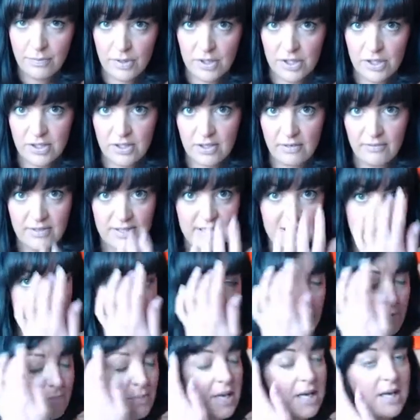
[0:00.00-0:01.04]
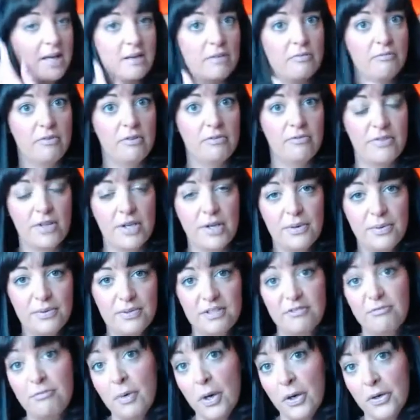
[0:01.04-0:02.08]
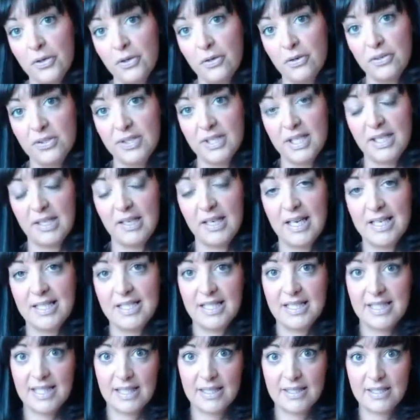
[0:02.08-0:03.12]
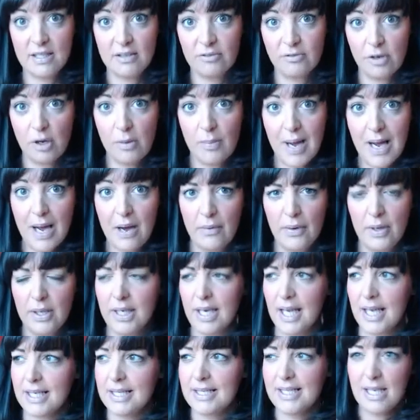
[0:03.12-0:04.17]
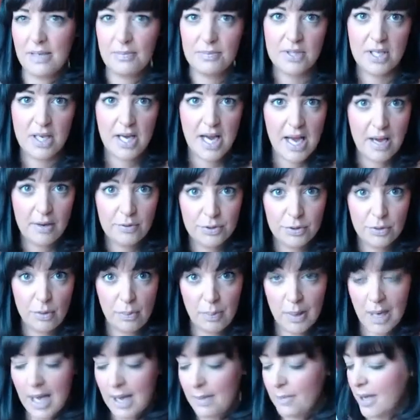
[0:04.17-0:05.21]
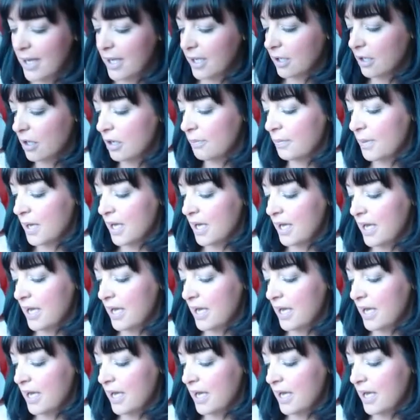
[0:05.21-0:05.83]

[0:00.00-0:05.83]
which is obviously all my reviews of products and latest things that have come out and like tips on how to apply makeup.